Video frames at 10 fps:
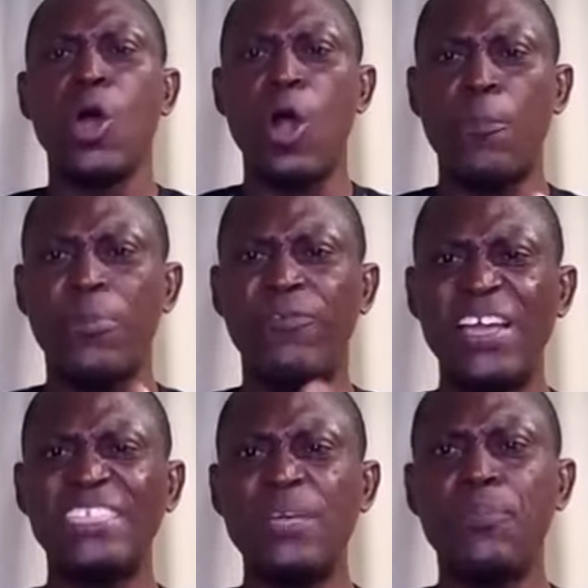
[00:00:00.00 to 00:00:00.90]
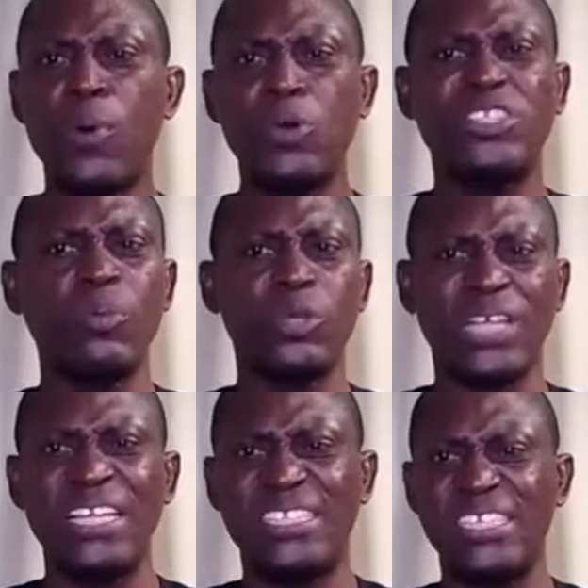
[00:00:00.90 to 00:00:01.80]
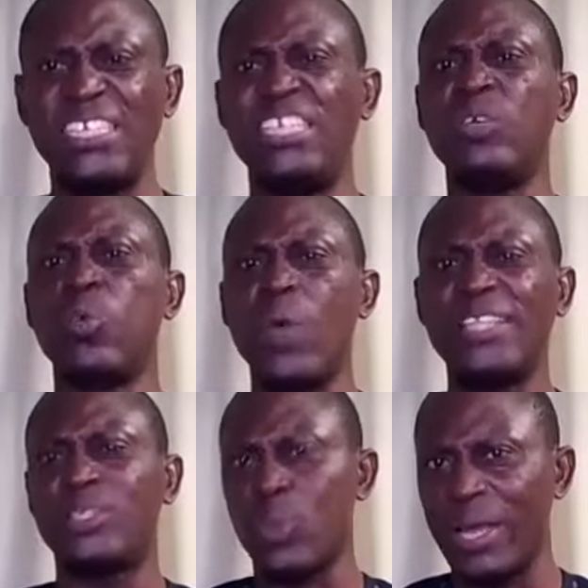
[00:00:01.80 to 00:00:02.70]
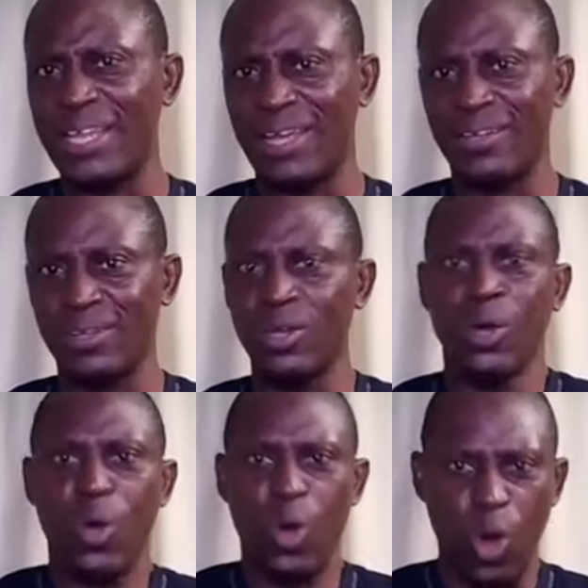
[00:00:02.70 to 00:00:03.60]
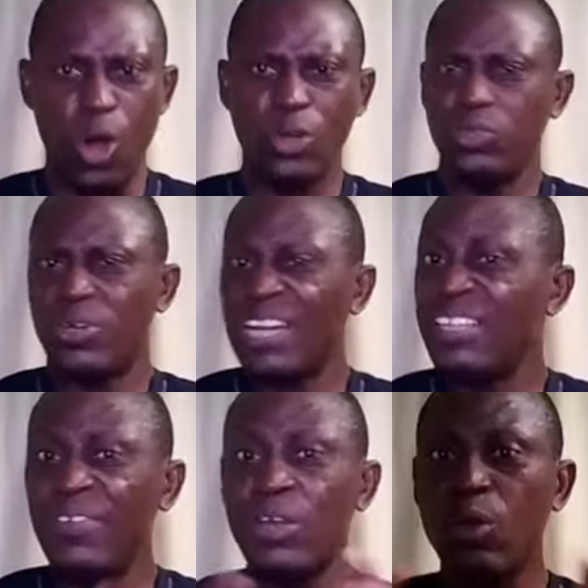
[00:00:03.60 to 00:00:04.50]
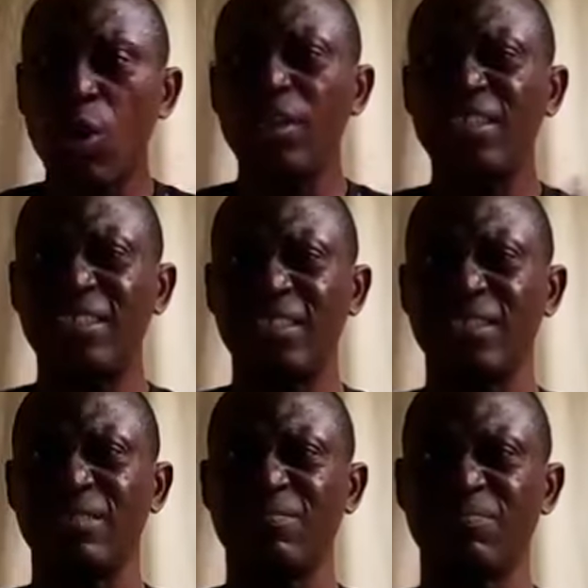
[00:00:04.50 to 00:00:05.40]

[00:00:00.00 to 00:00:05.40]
or preventing poultry mortality in wet weather. Or you can even call it